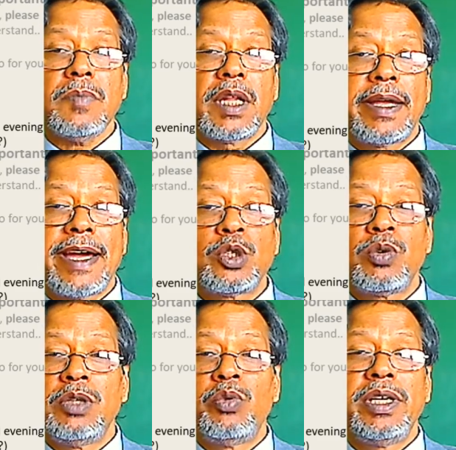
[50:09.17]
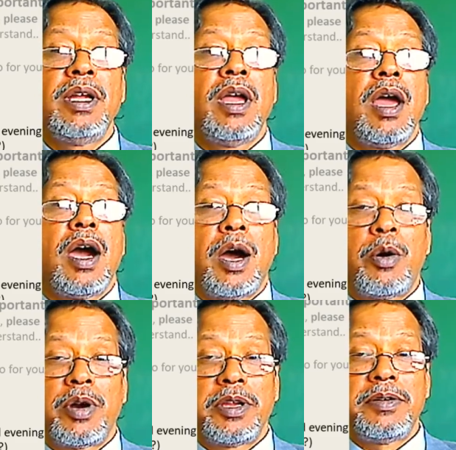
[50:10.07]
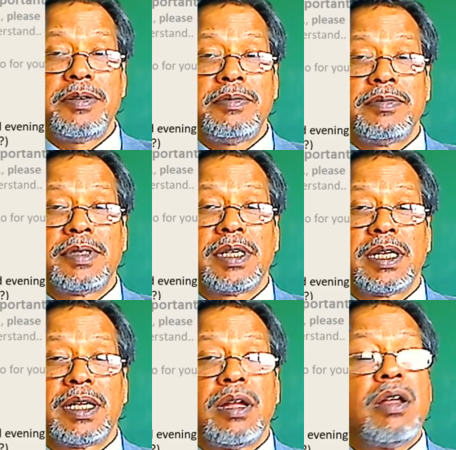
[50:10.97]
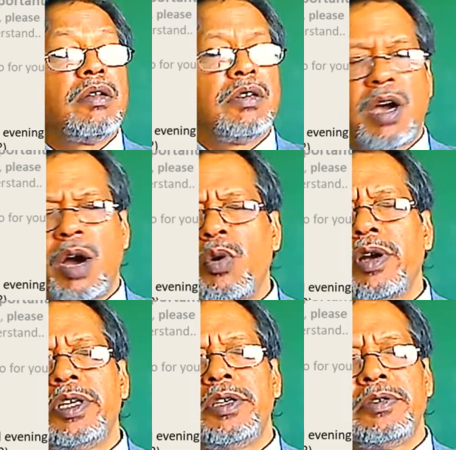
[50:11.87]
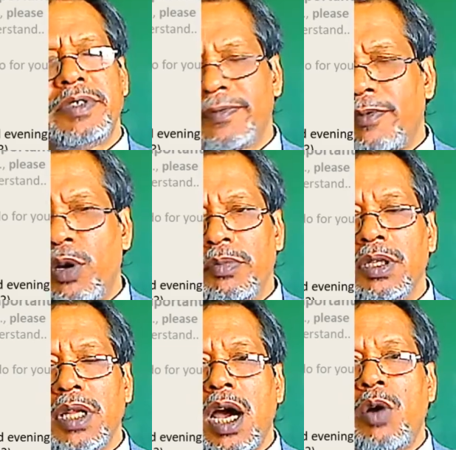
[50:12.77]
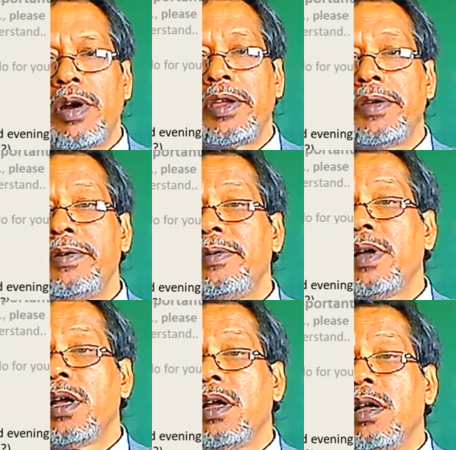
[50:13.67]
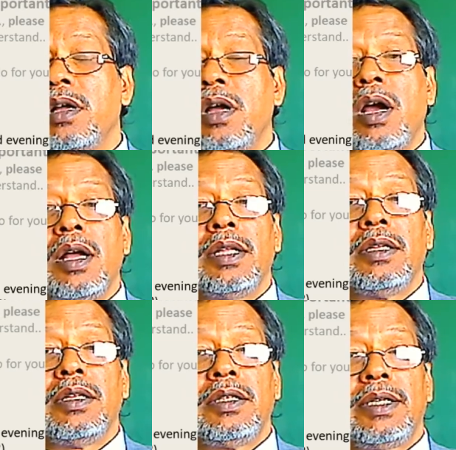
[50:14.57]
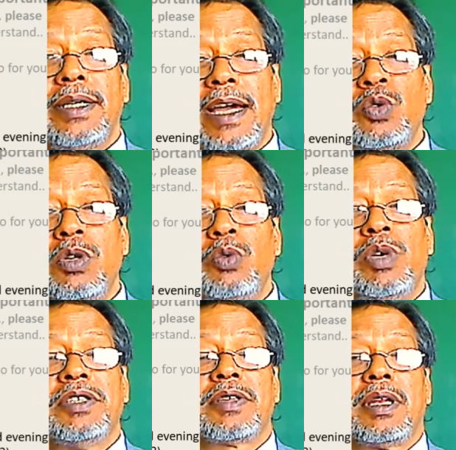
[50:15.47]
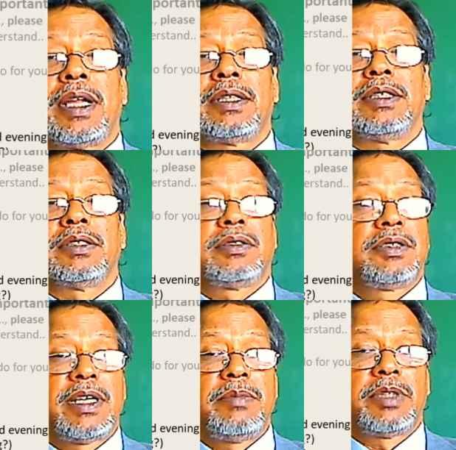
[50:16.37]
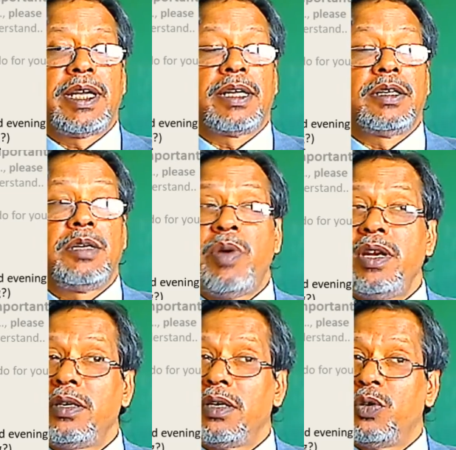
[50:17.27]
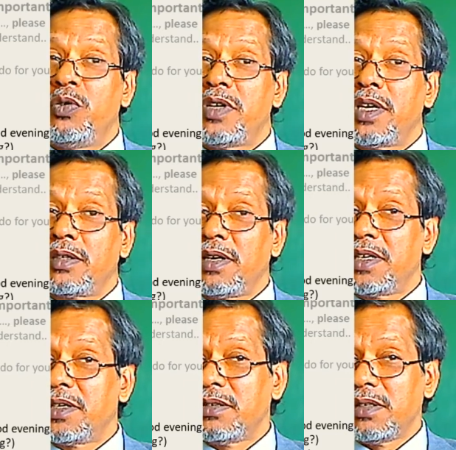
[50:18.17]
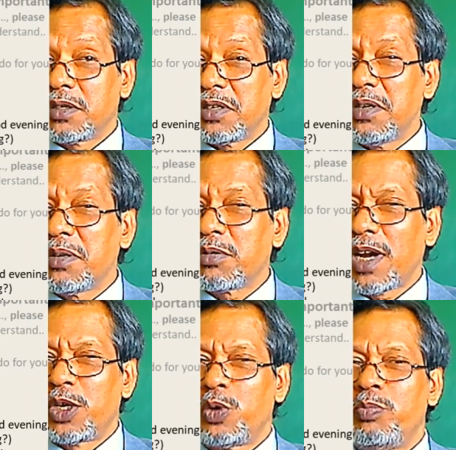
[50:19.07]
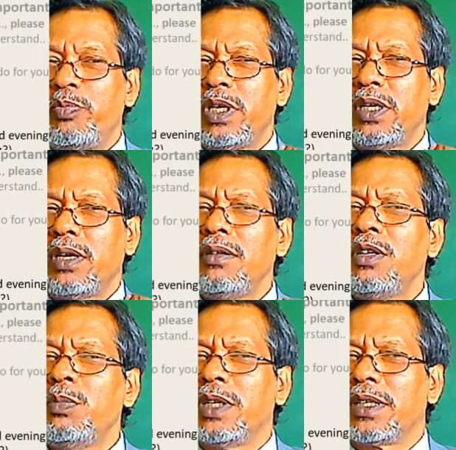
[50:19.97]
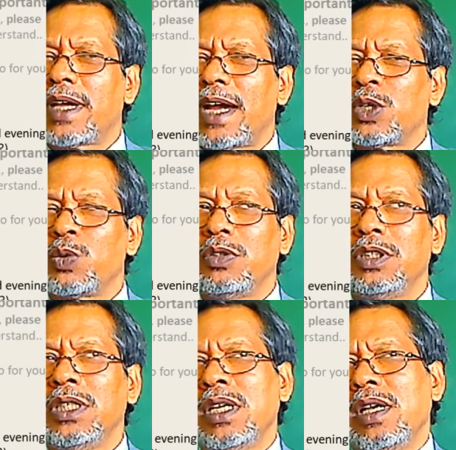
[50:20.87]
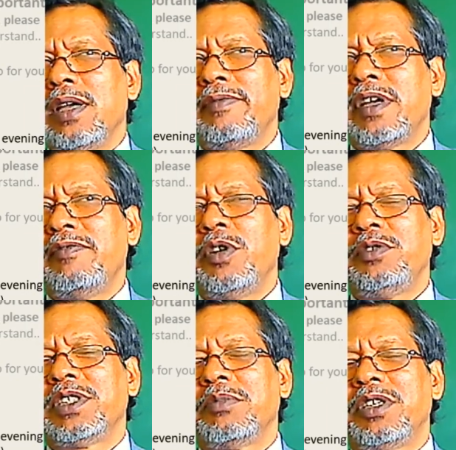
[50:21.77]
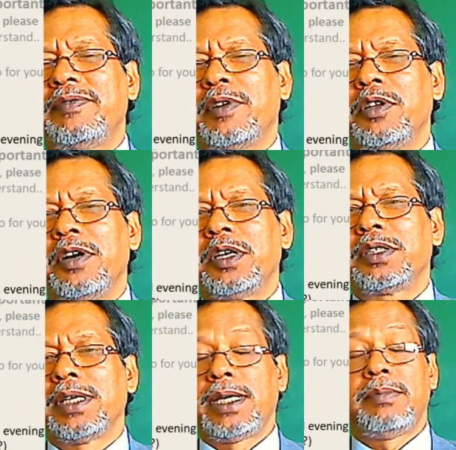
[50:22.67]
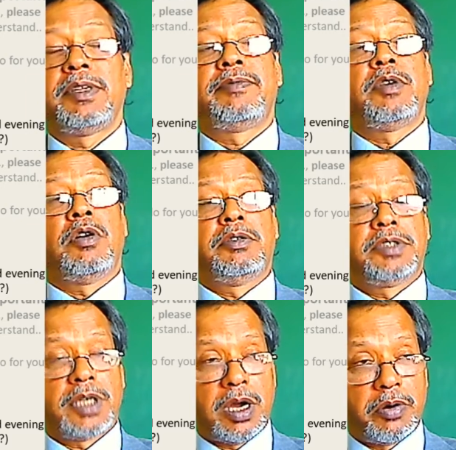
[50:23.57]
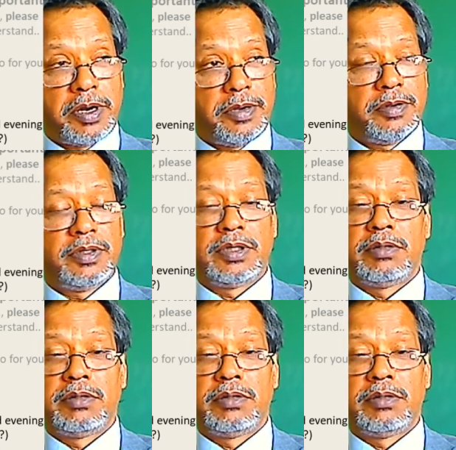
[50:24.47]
Casual way, how are you? No, how are you is formal. How are you? The casual ways are like this. The same thing. Depending on who you're talking to, you could try to be a little bit casual. If you have known somebody for a long time, if you always say, how are you?